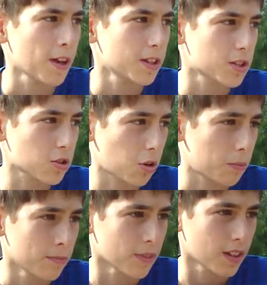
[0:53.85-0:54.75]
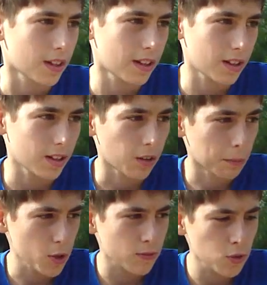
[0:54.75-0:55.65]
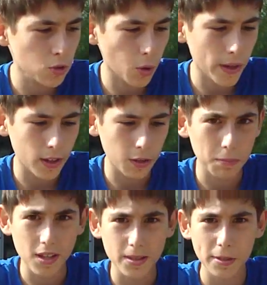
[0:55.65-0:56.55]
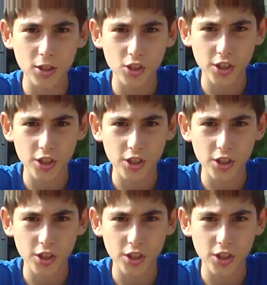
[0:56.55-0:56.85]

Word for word: So, uh, most of you going on PSP